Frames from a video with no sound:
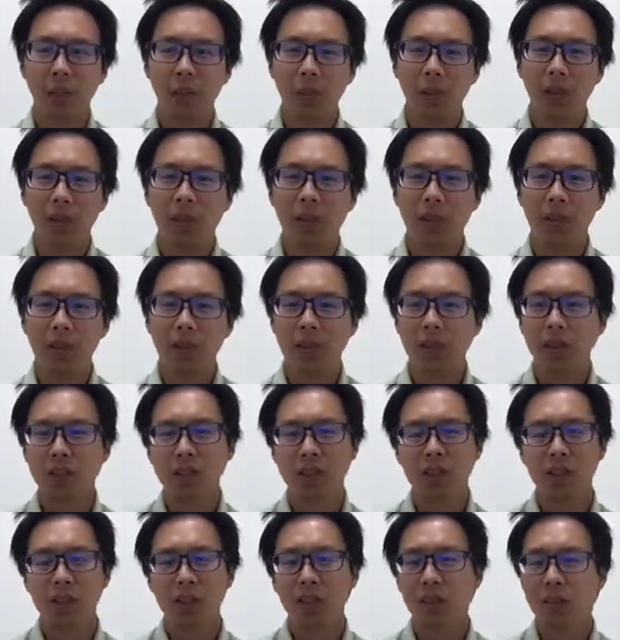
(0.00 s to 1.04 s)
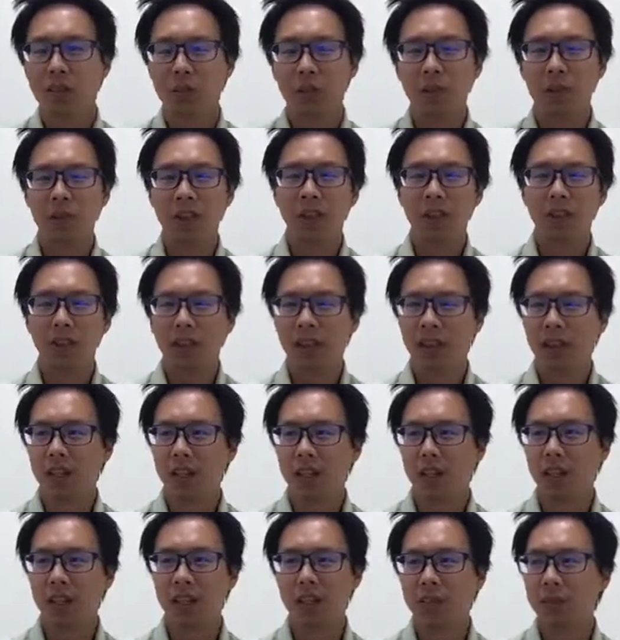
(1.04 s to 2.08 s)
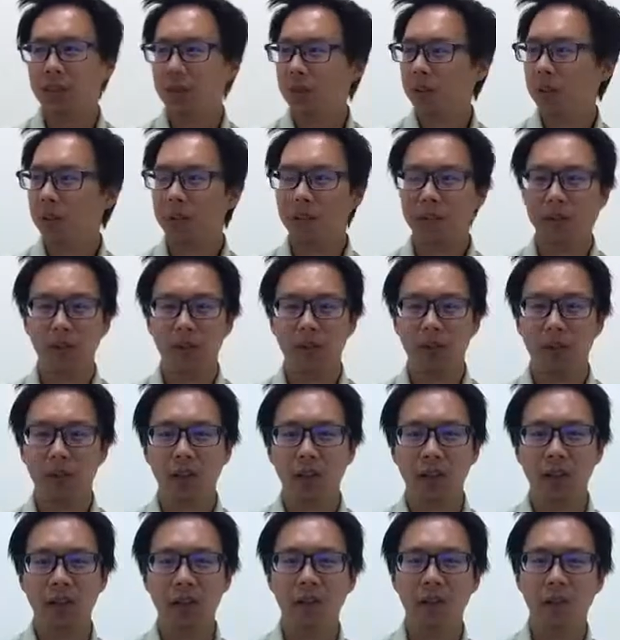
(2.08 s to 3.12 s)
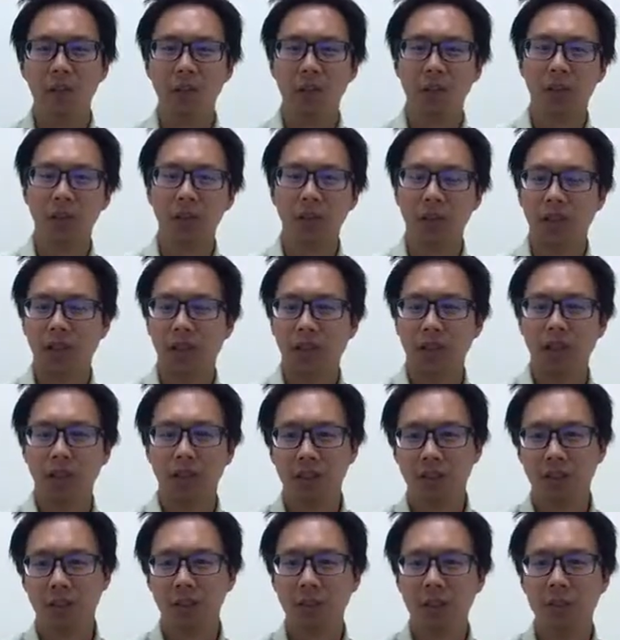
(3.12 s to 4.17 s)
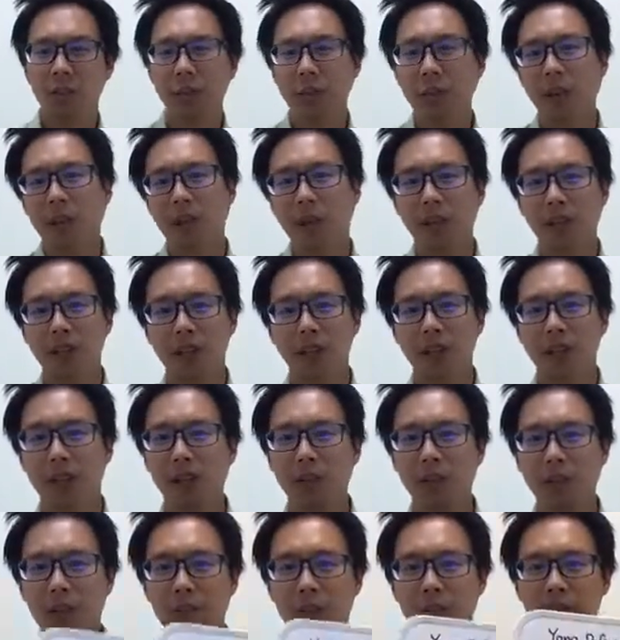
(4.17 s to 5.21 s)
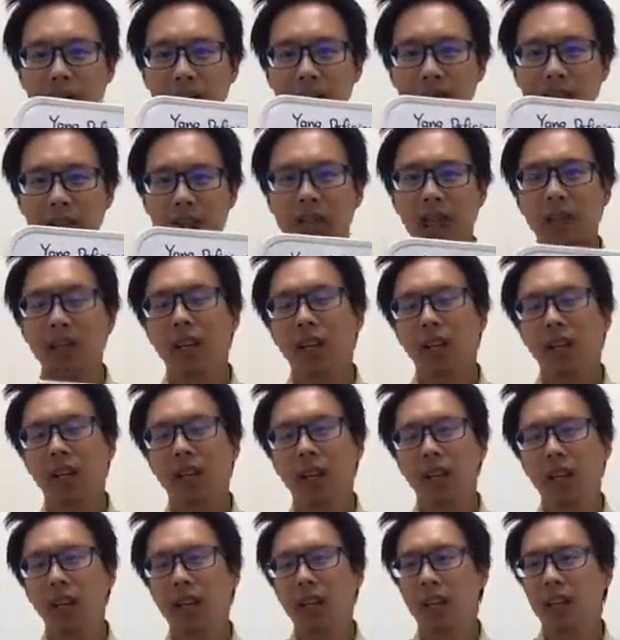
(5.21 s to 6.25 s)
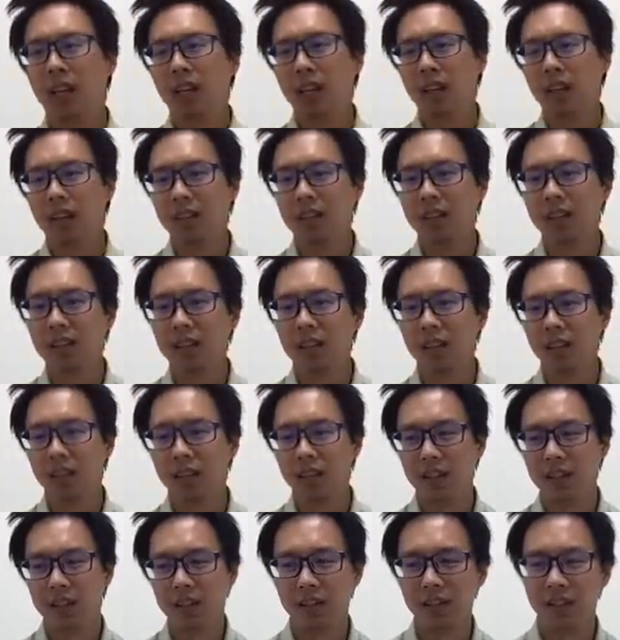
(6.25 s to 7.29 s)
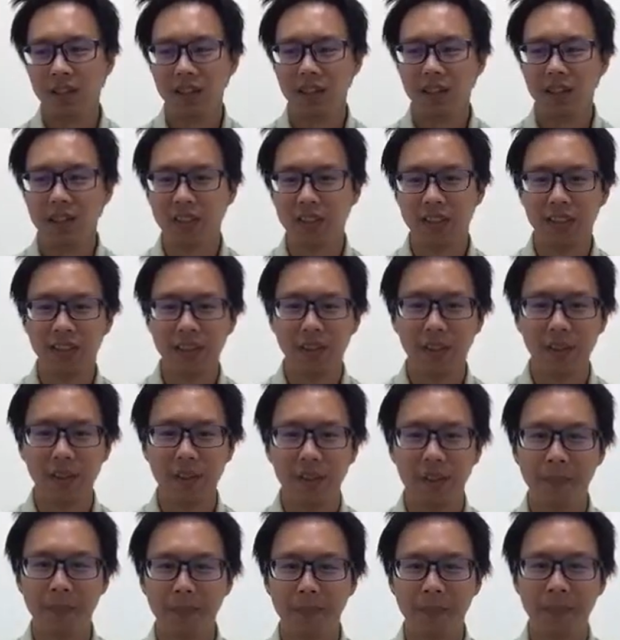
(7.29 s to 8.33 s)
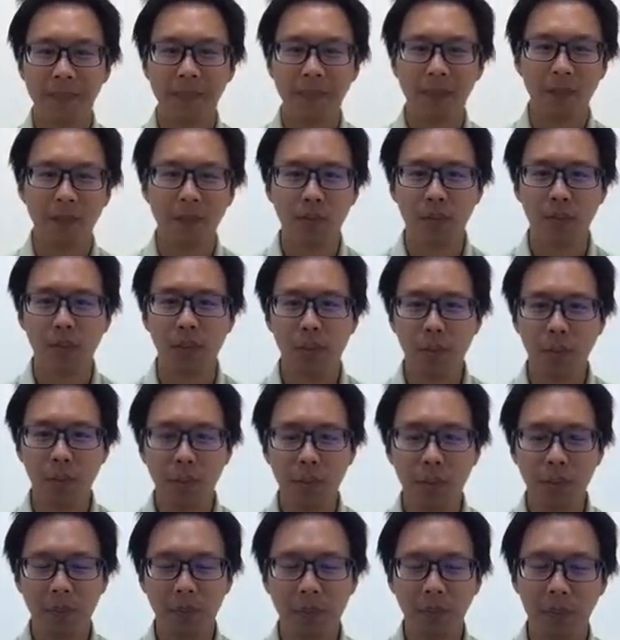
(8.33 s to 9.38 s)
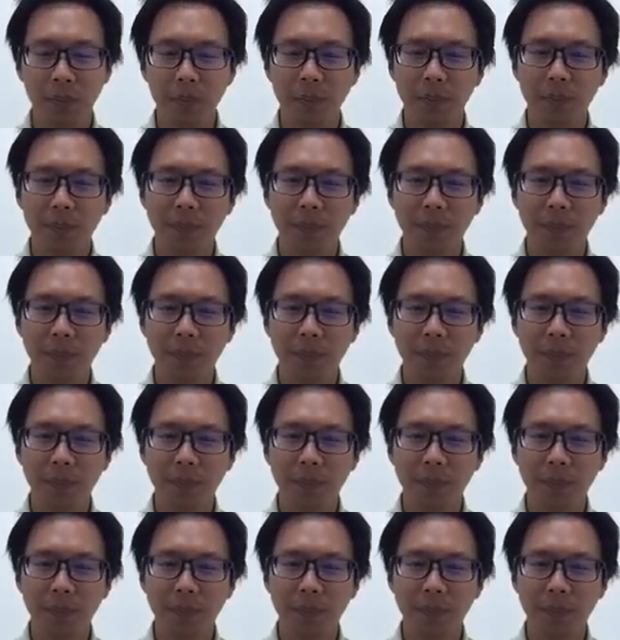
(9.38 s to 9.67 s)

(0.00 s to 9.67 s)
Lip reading: Asians in the morning, they get up very early in the morning, they go to the park, they do this, and you think, oh, that's for old people.